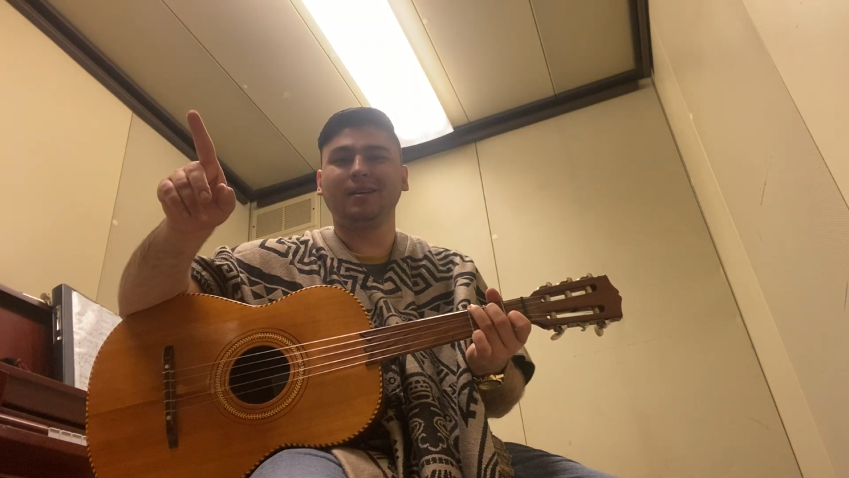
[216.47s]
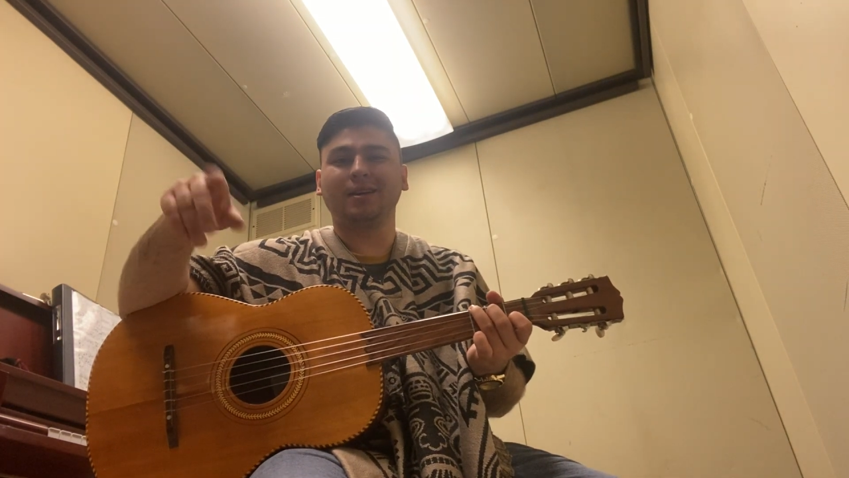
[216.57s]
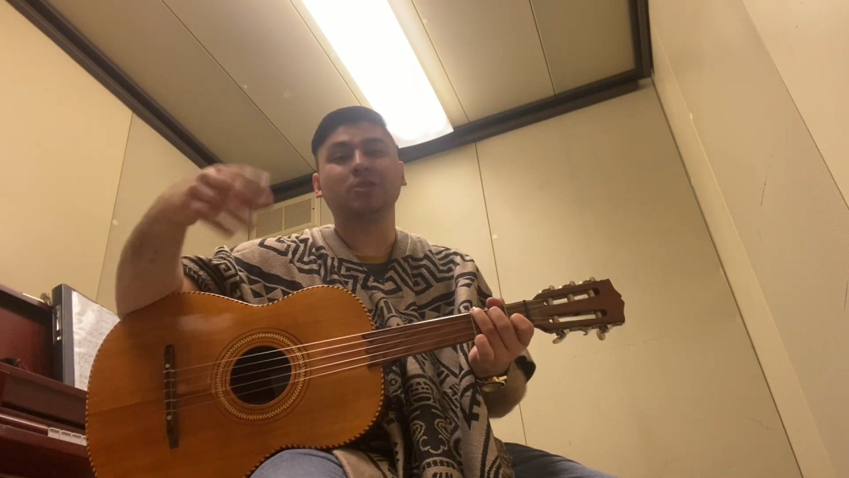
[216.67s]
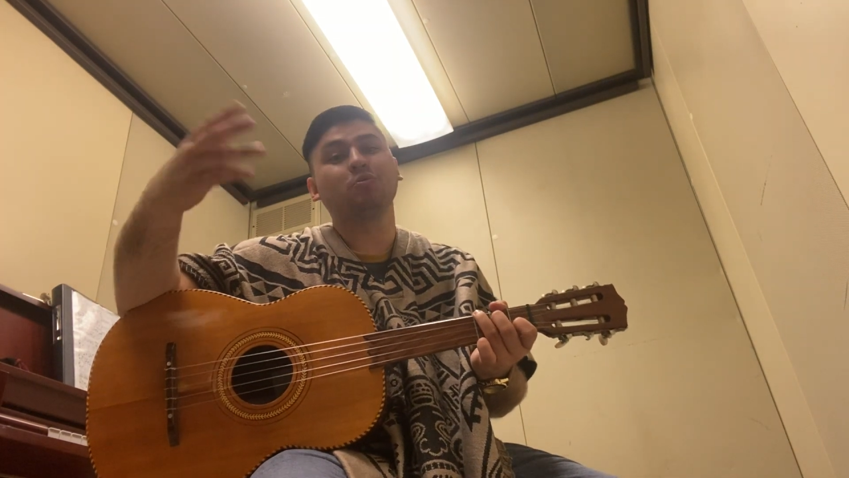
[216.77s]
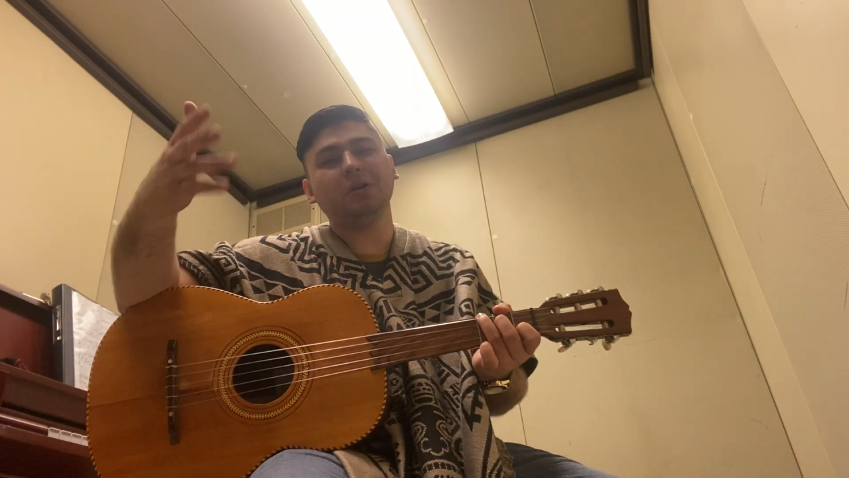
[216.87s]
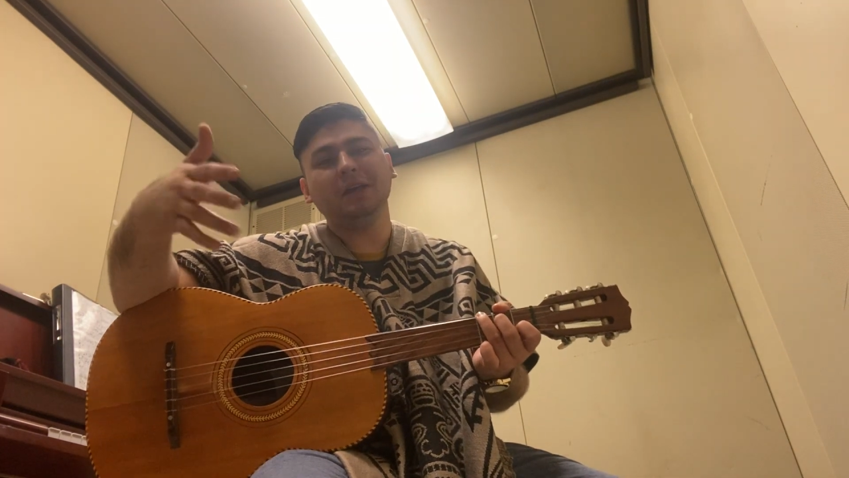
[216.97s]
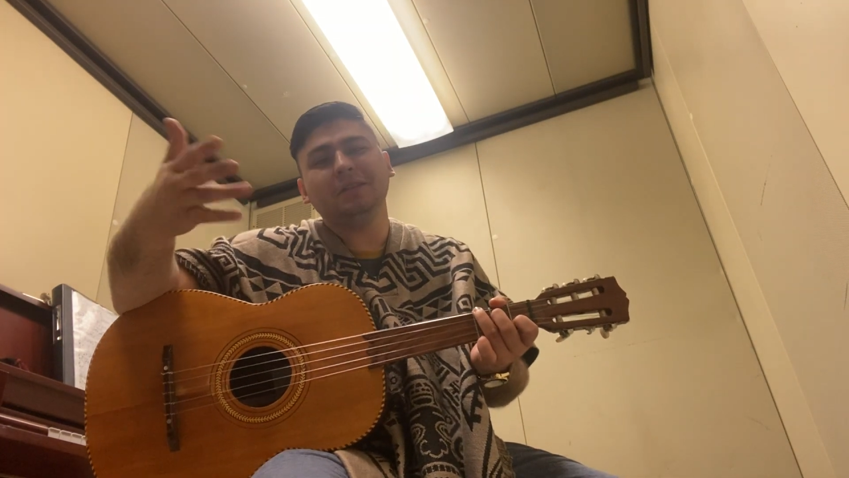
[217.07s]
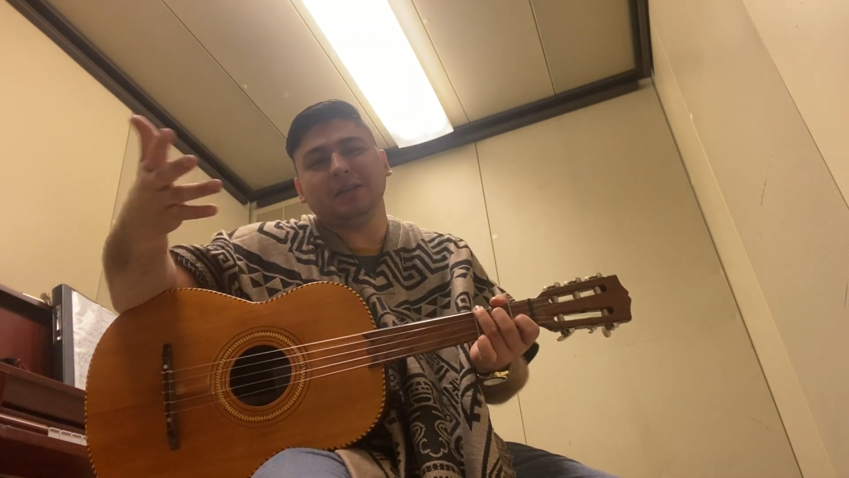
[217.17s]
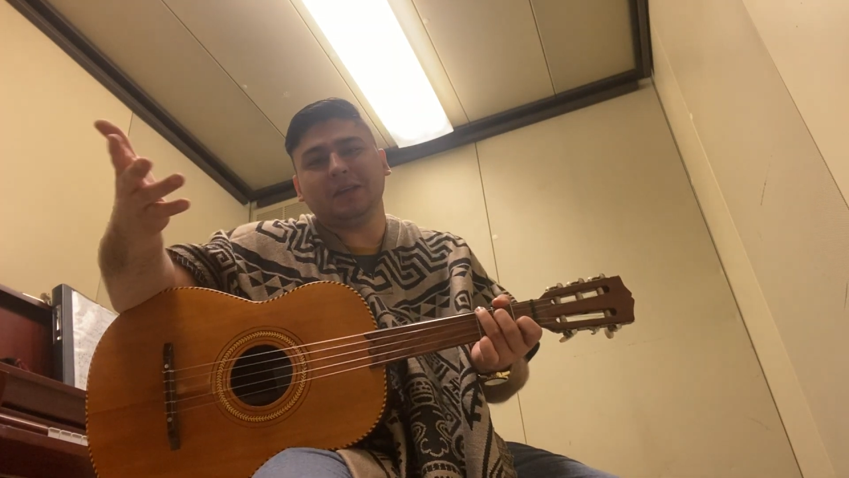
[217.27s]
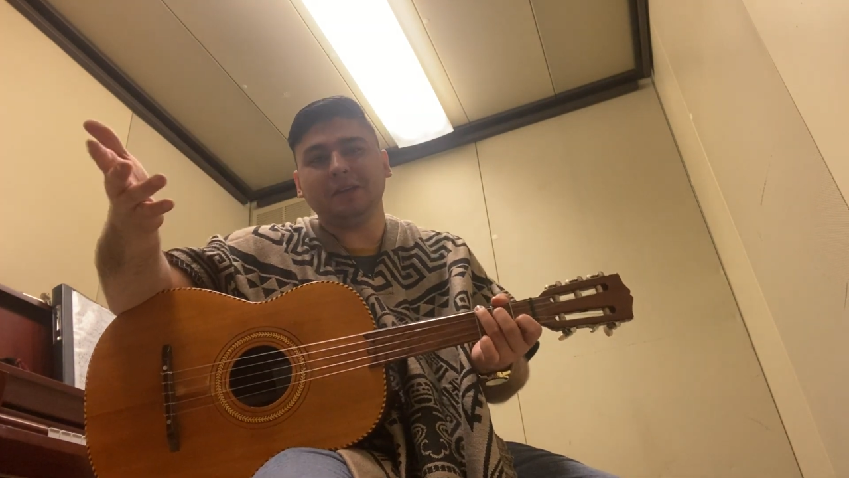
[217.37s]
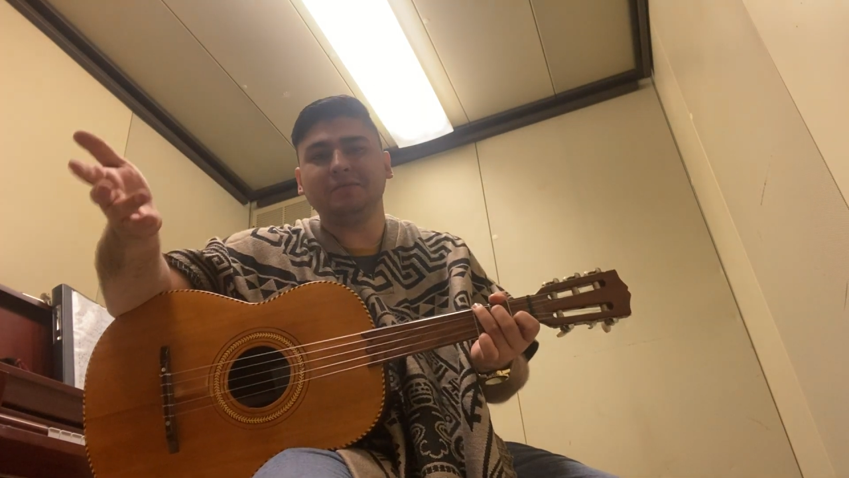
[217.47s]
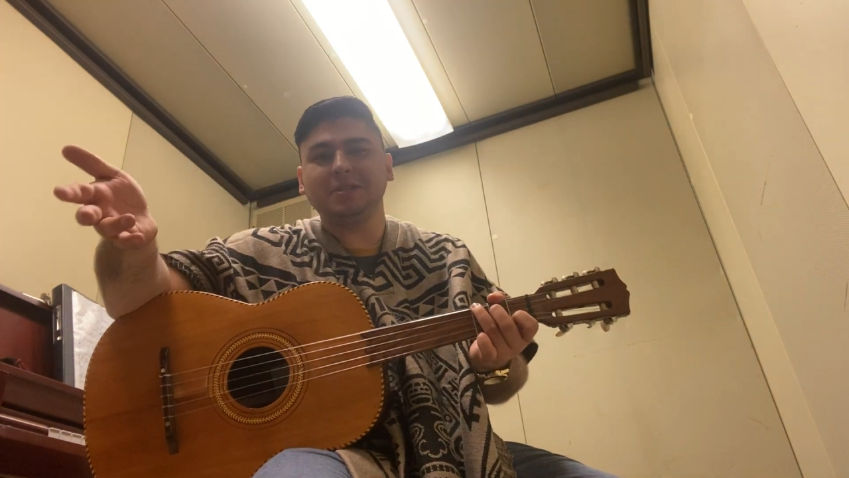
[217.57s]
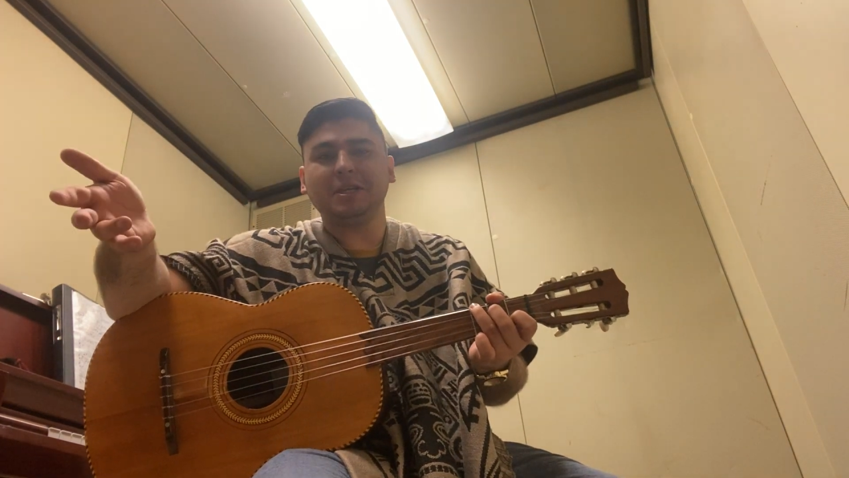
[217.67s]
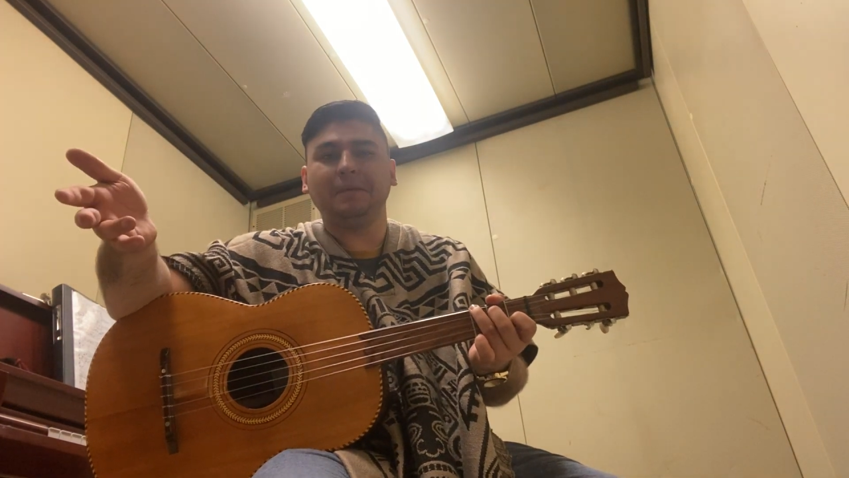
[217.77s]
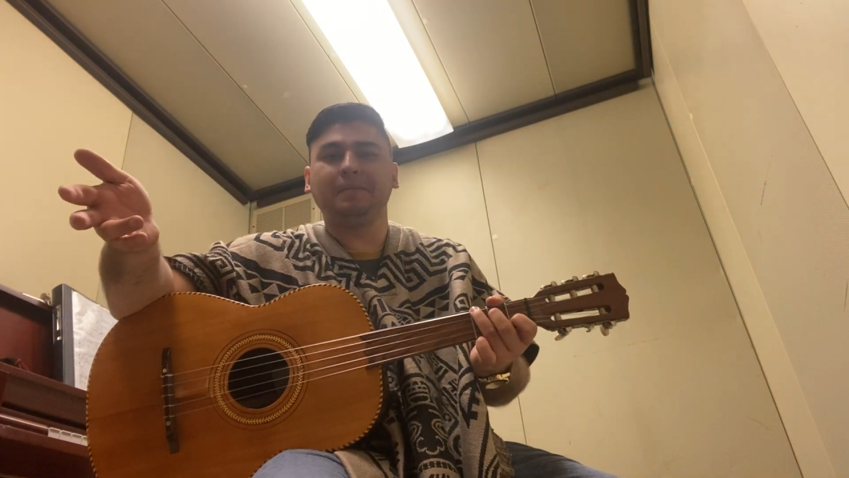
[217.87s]
because we're in the key of
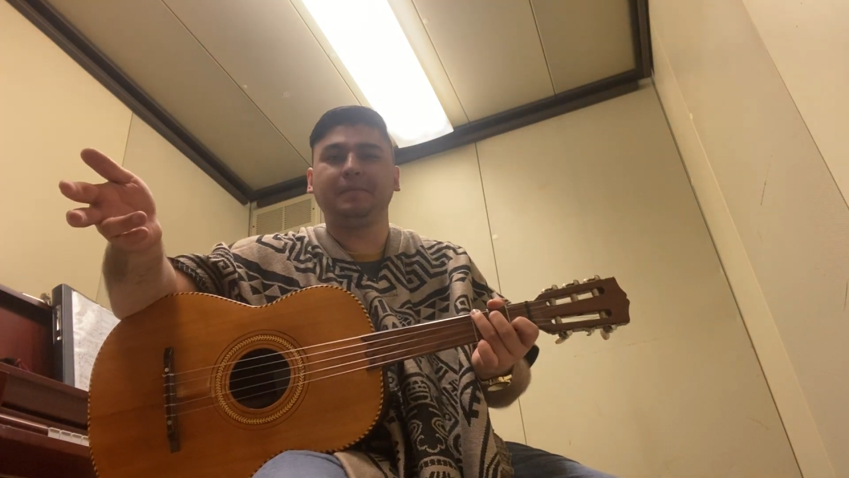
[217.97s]
C.